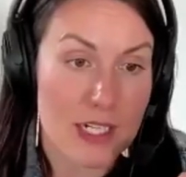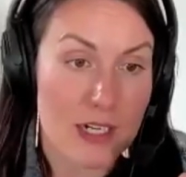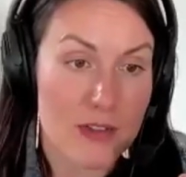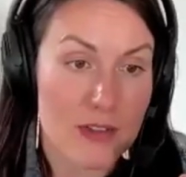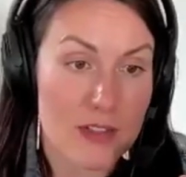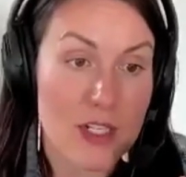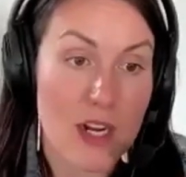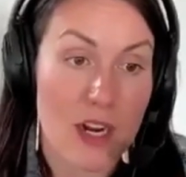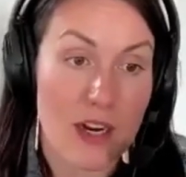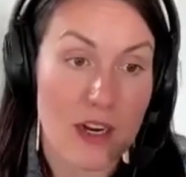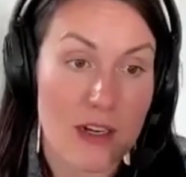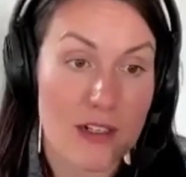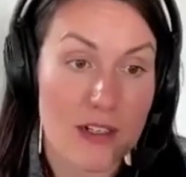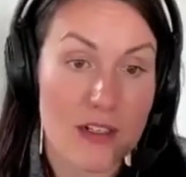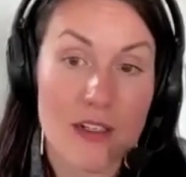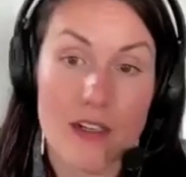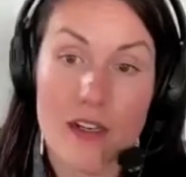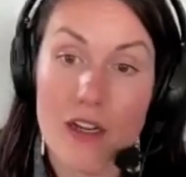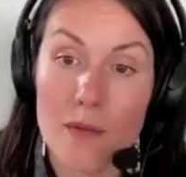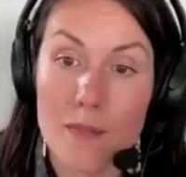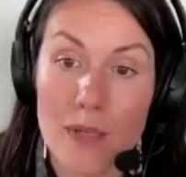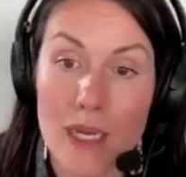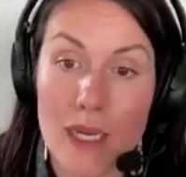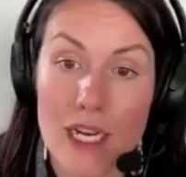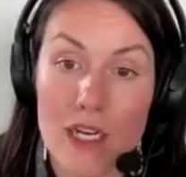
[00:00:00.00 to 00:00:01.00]
today I was talking
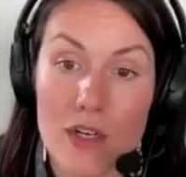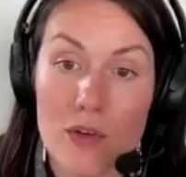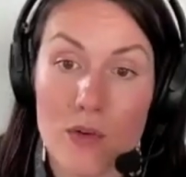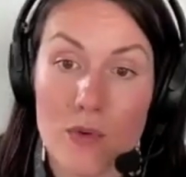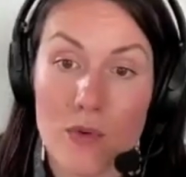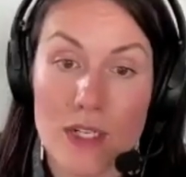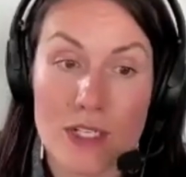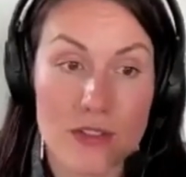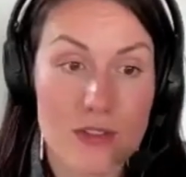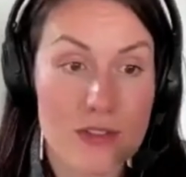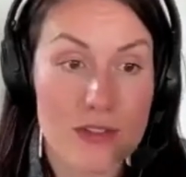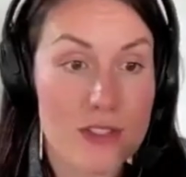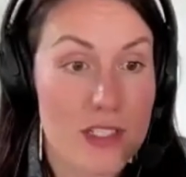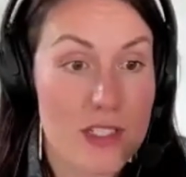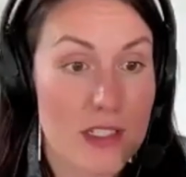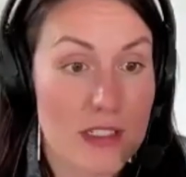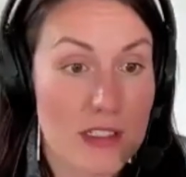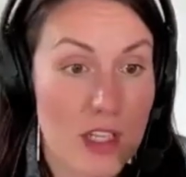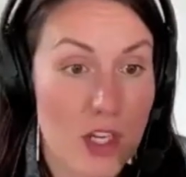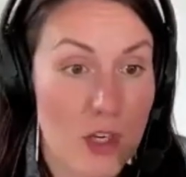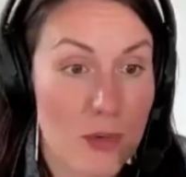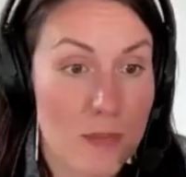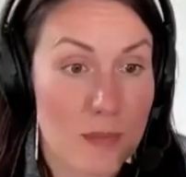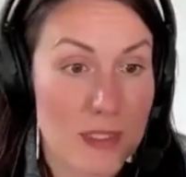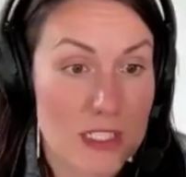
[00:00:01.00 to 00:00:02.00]
about when you
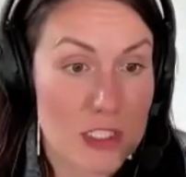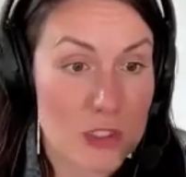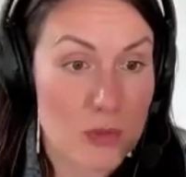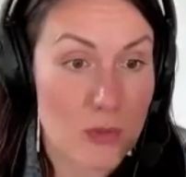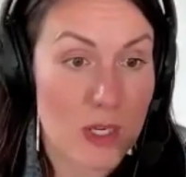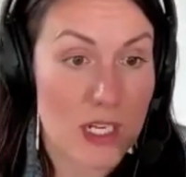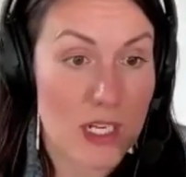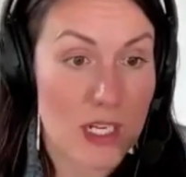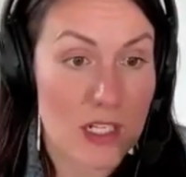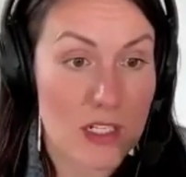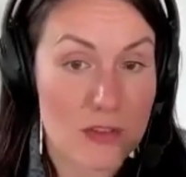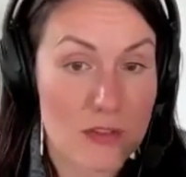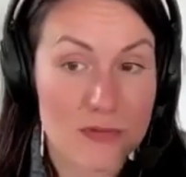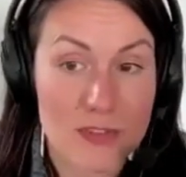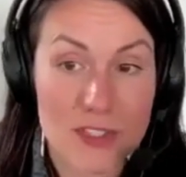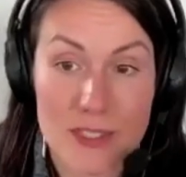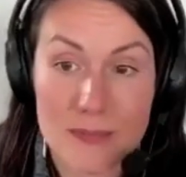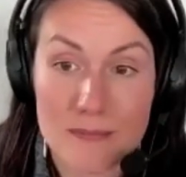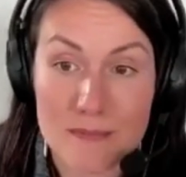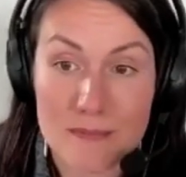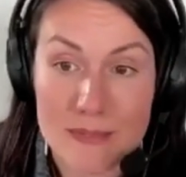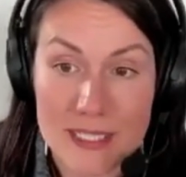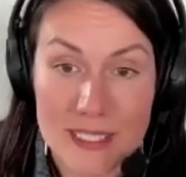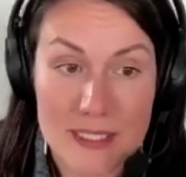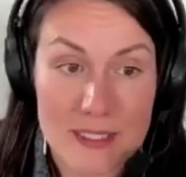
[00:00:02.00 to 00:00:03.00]
see low B12,
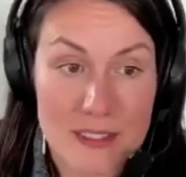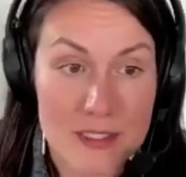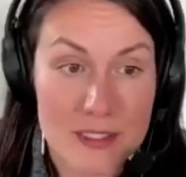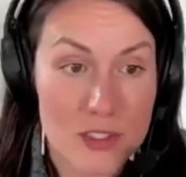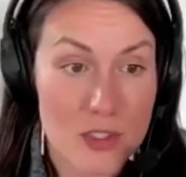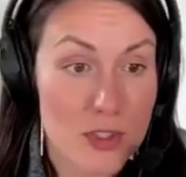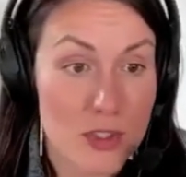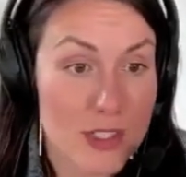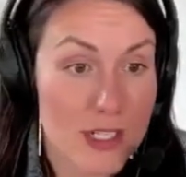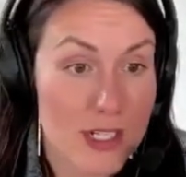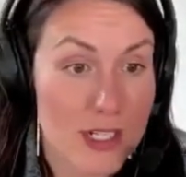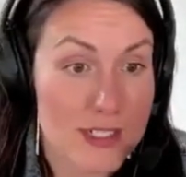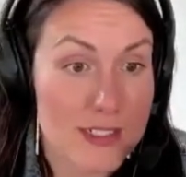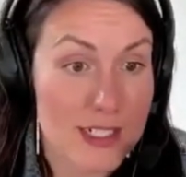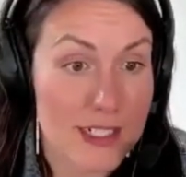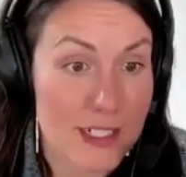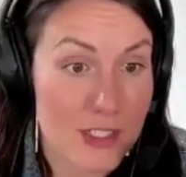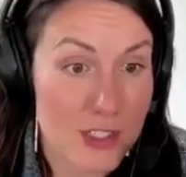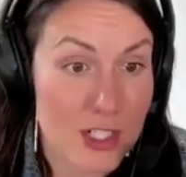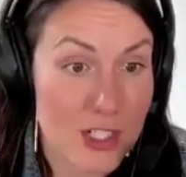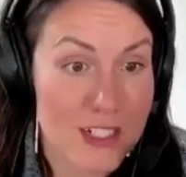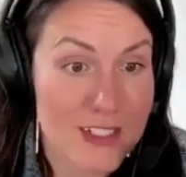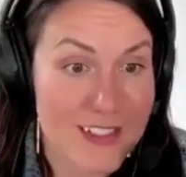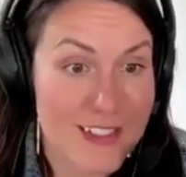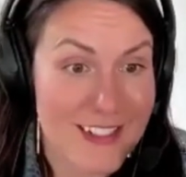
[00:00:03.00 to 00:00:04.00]
it means you're not
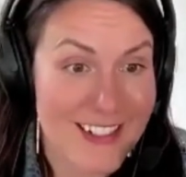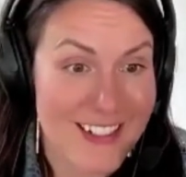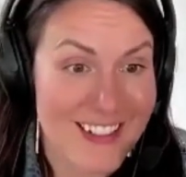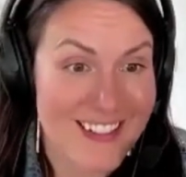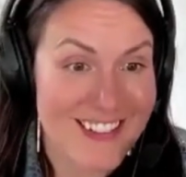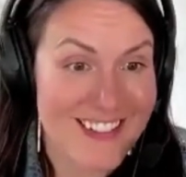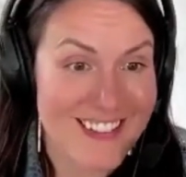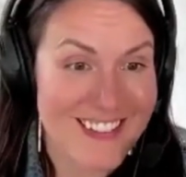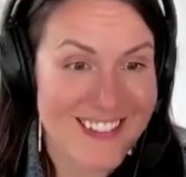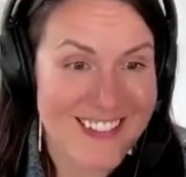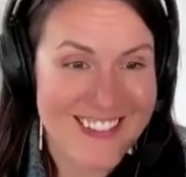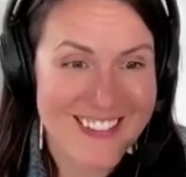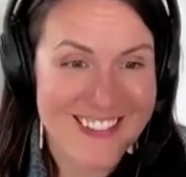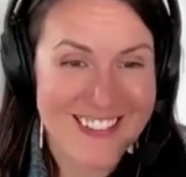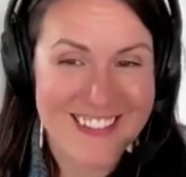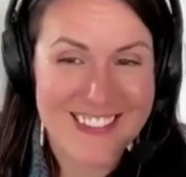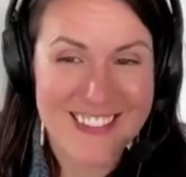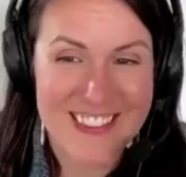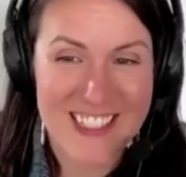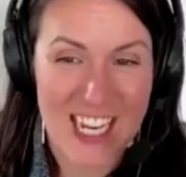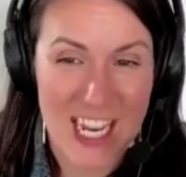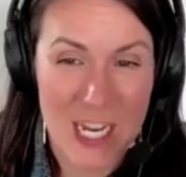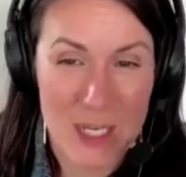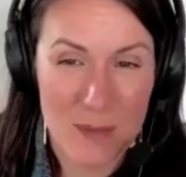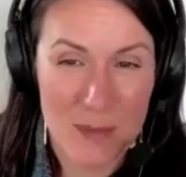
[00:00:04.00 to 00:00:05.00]
digesting
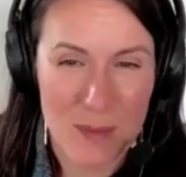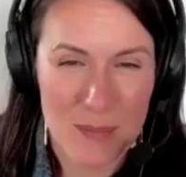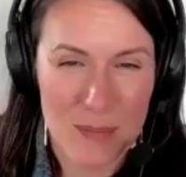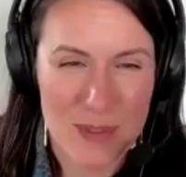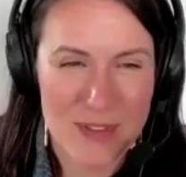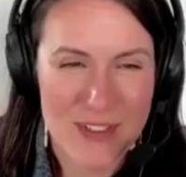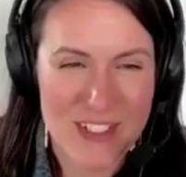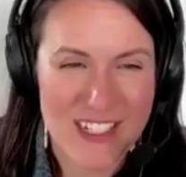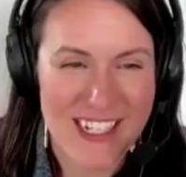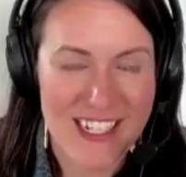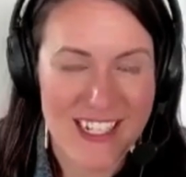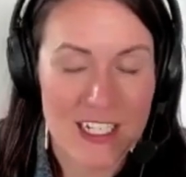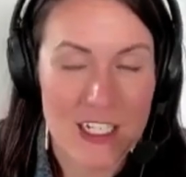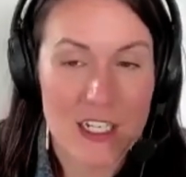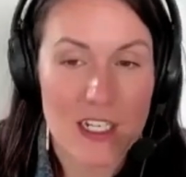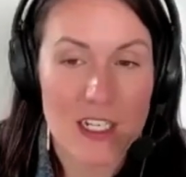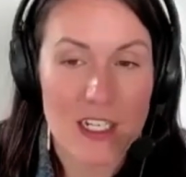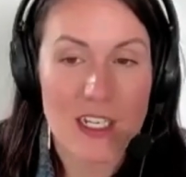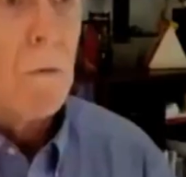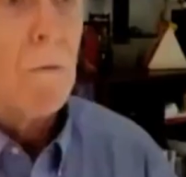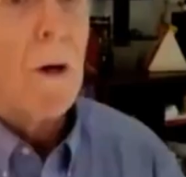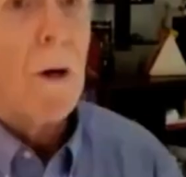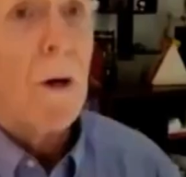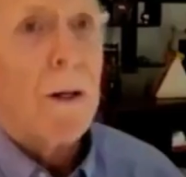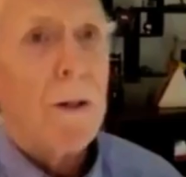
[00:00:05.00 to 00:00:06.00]
animal protein.
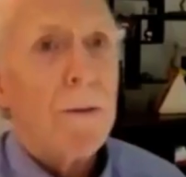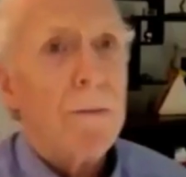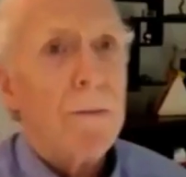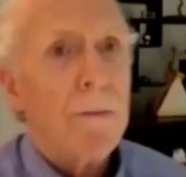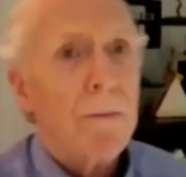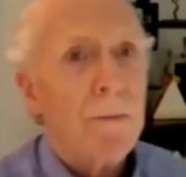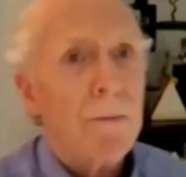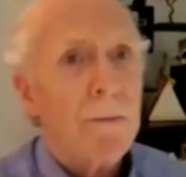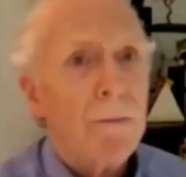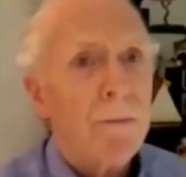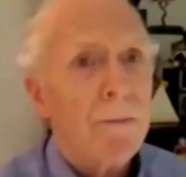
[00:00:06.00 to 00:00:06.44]
And when you see